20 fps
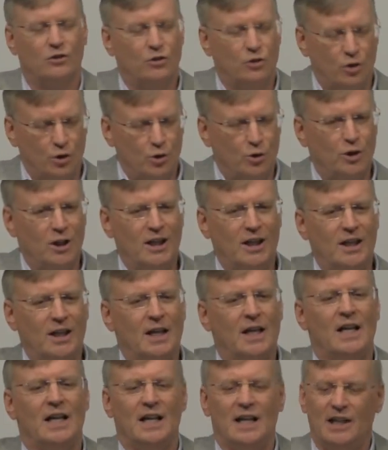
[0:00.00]

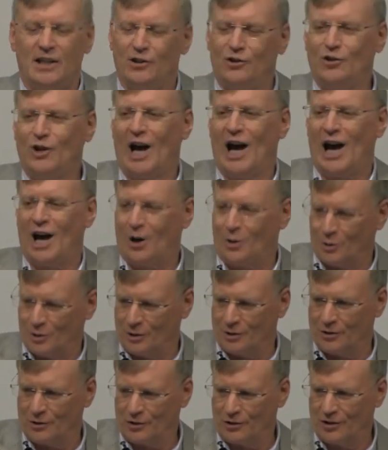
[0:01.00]
duty is
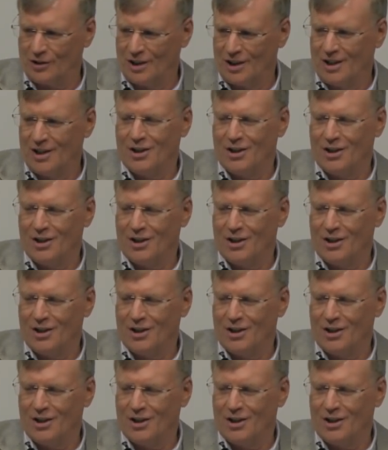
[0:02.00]
ours,